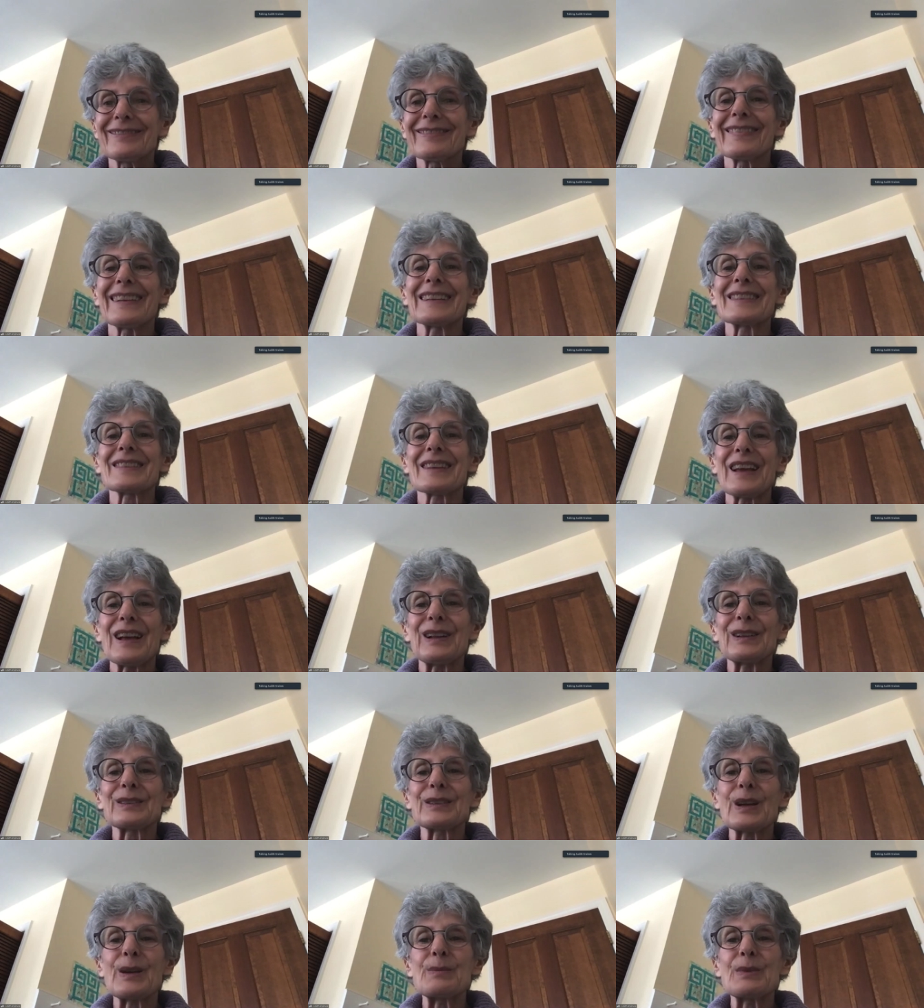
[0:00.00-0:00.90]
That's
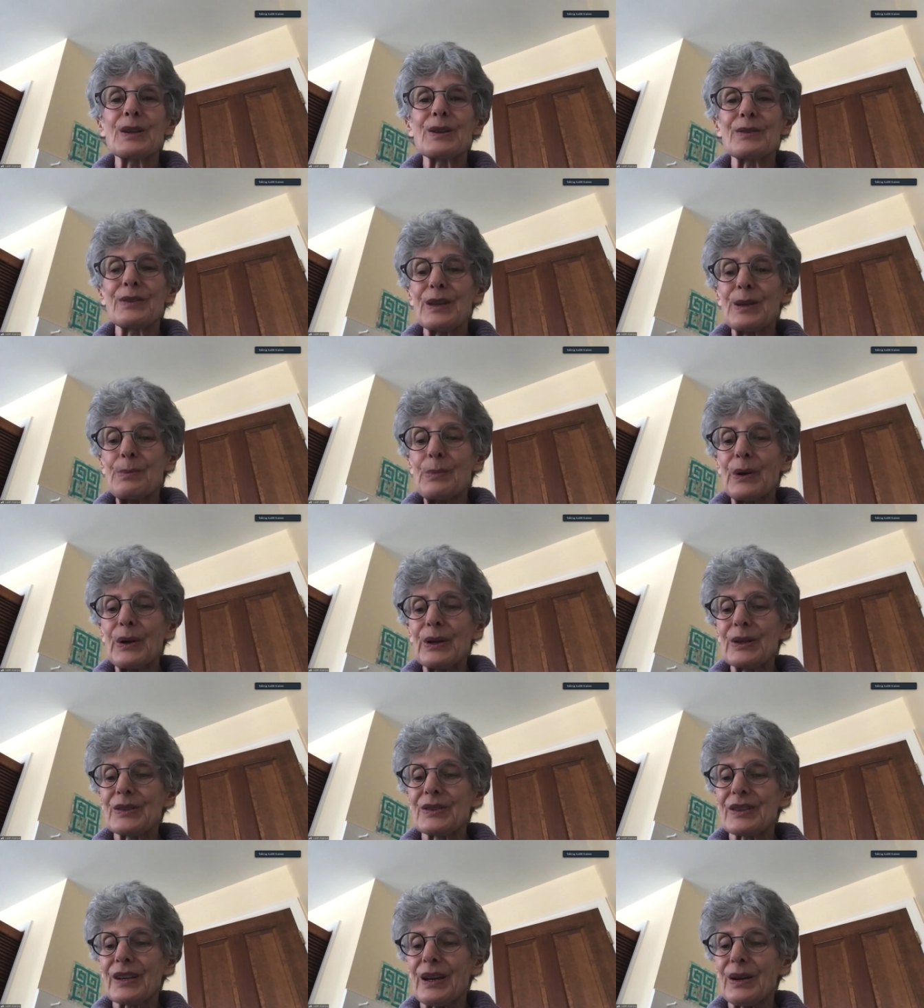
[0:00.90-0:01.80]

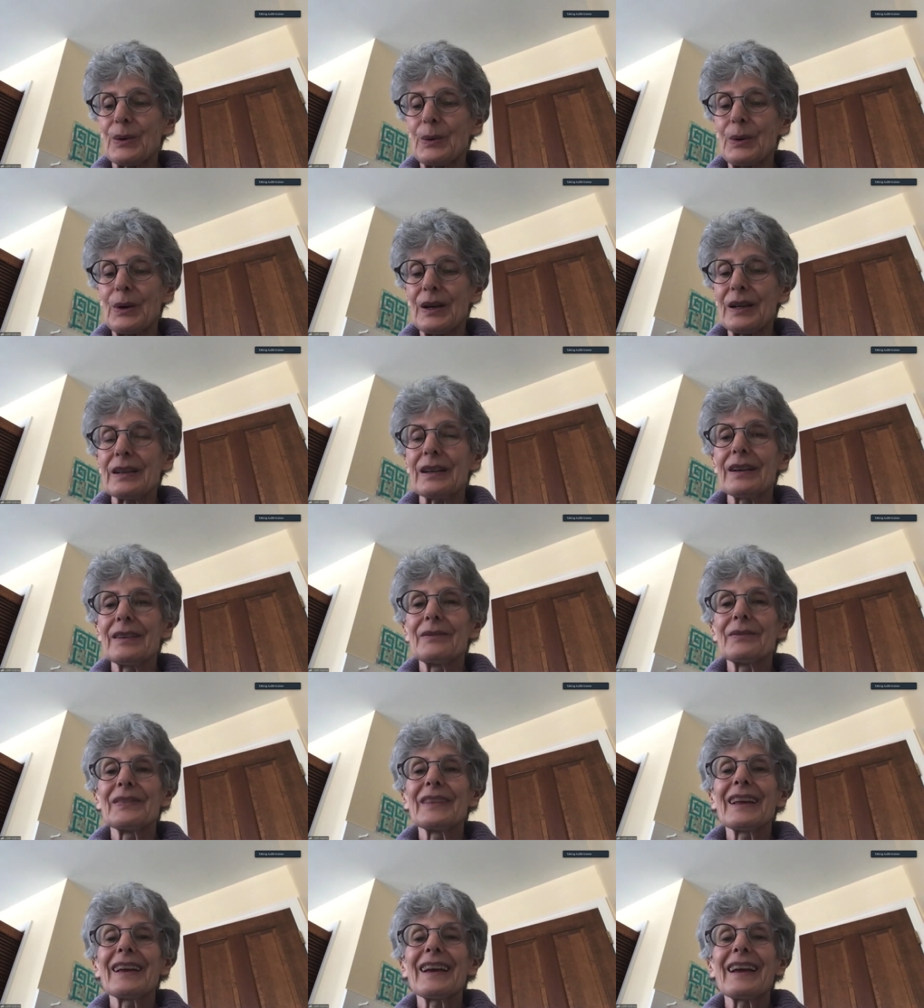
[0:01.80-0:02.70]
lwvberks.org
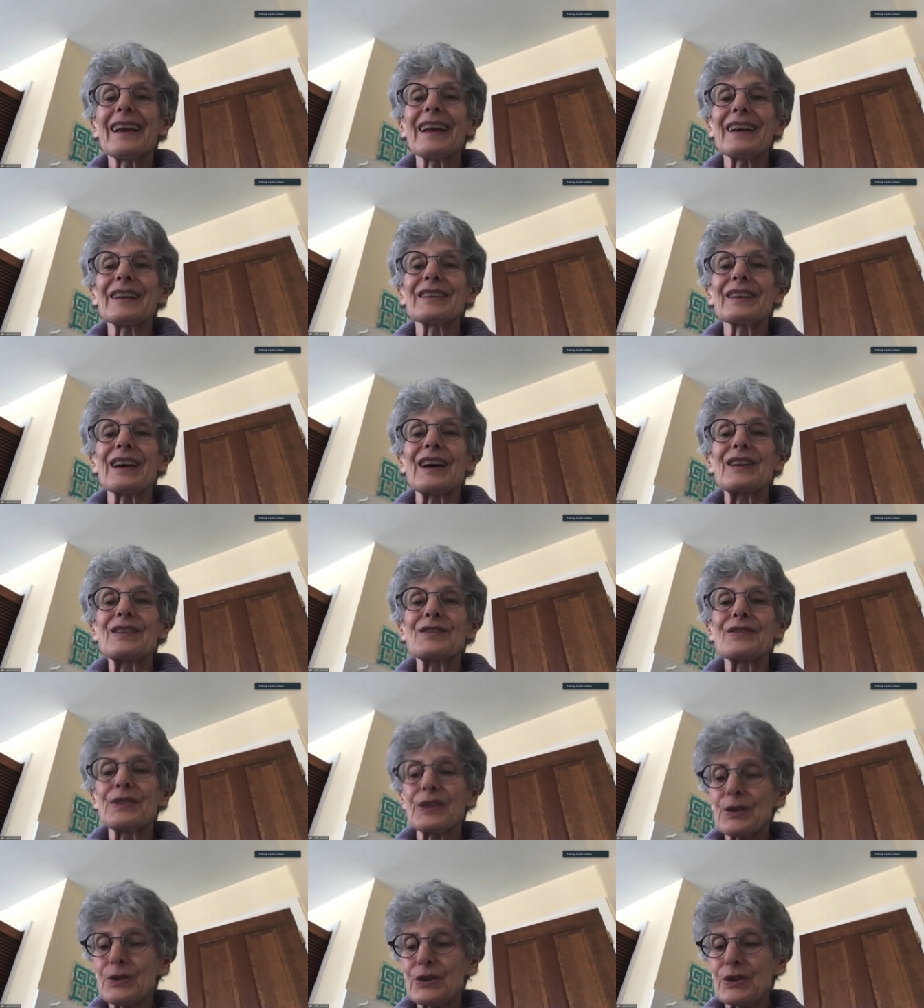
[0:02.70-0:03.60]
and on
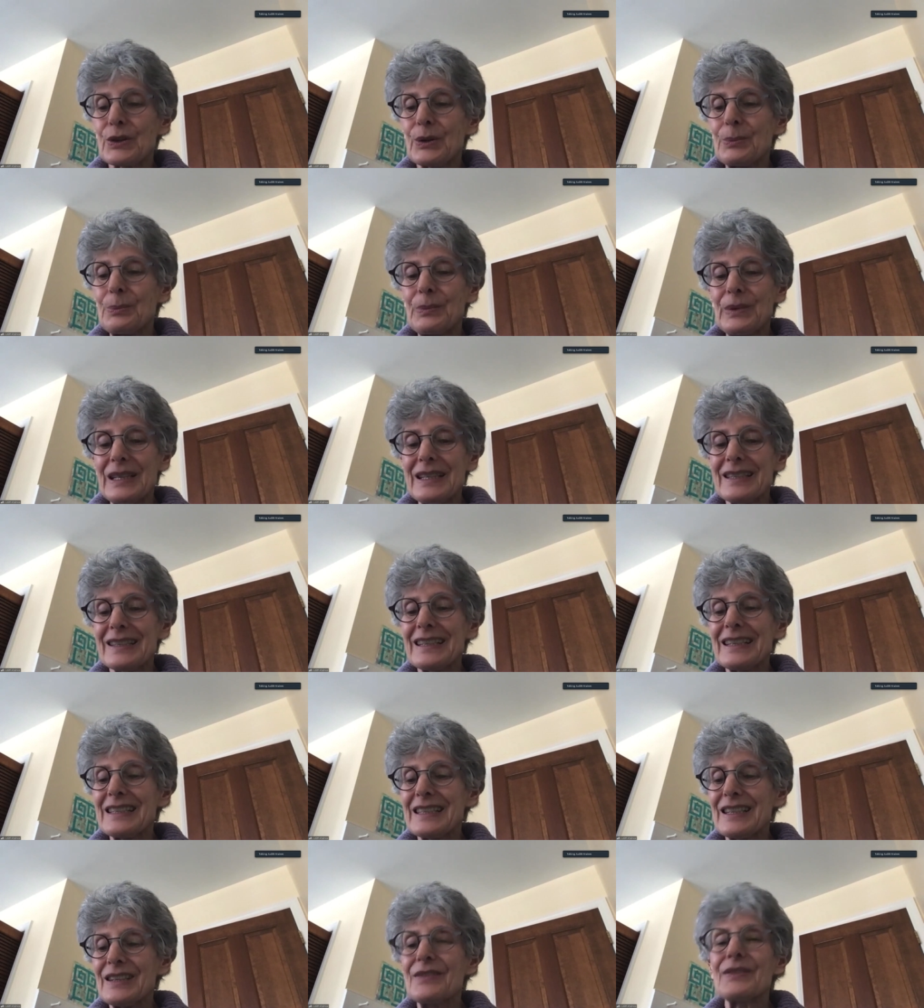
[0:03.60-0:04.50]
future
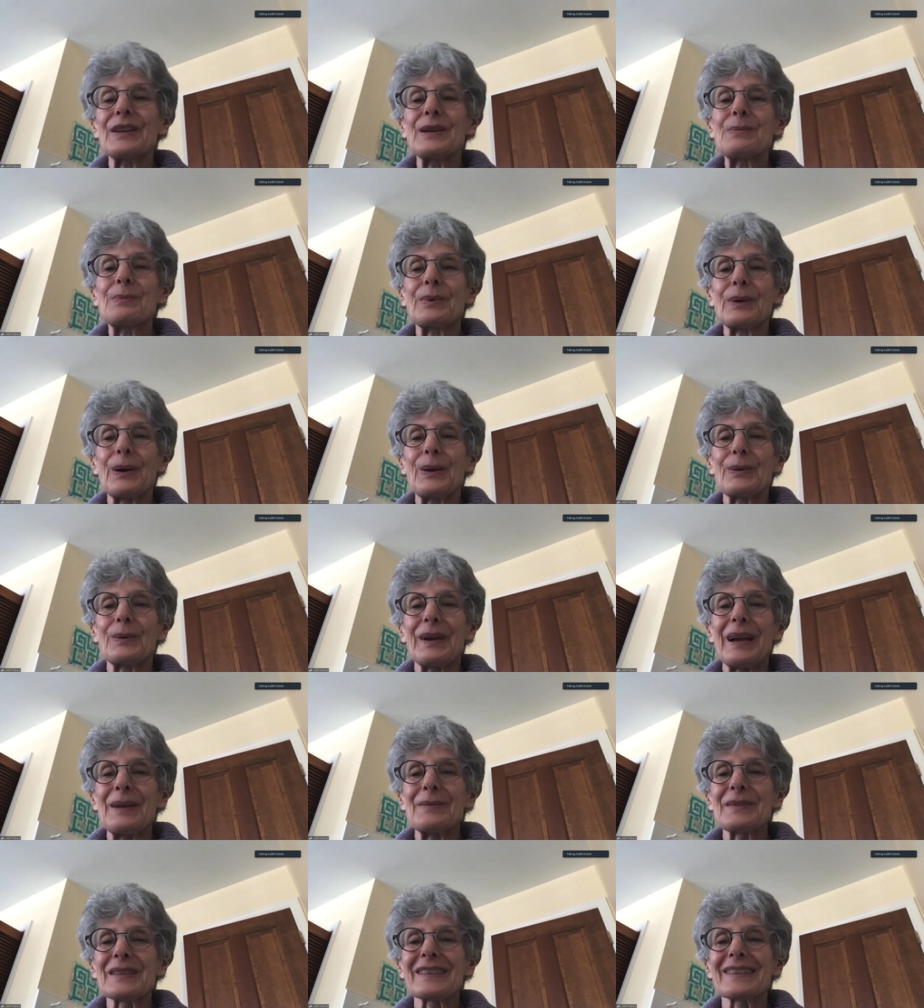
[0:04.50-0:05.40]
BCTV
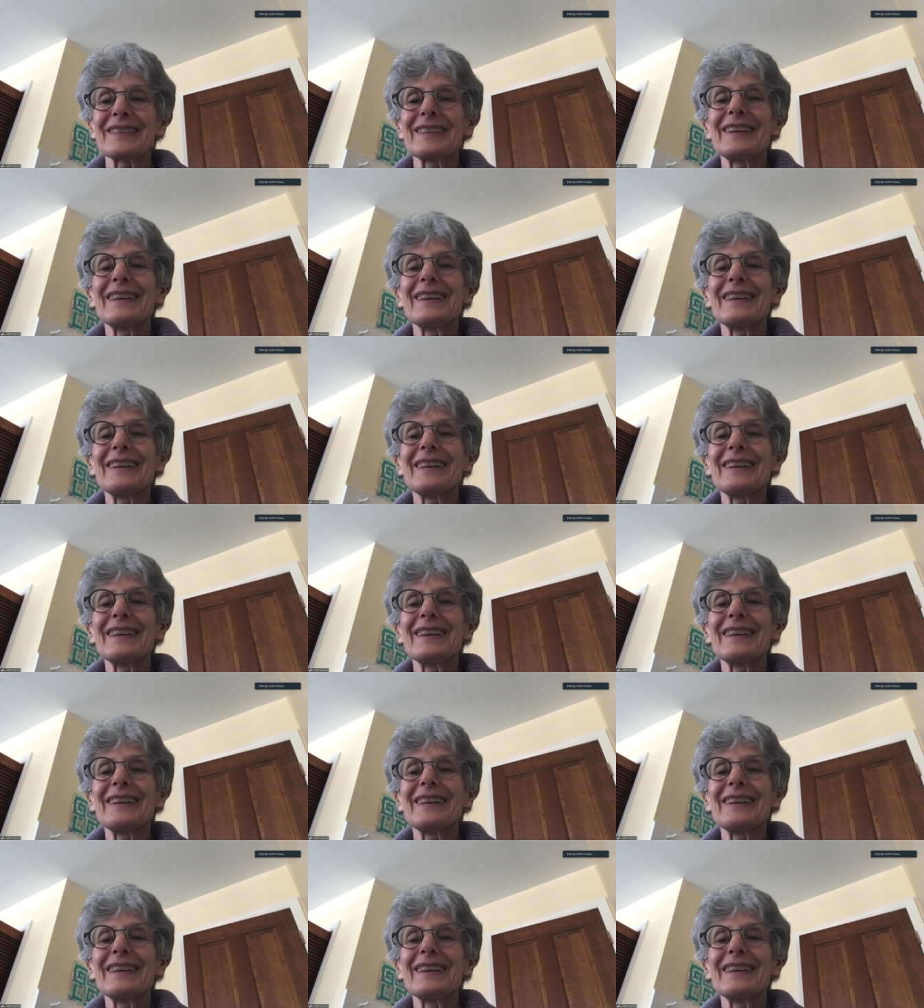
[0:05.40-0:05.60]
programs.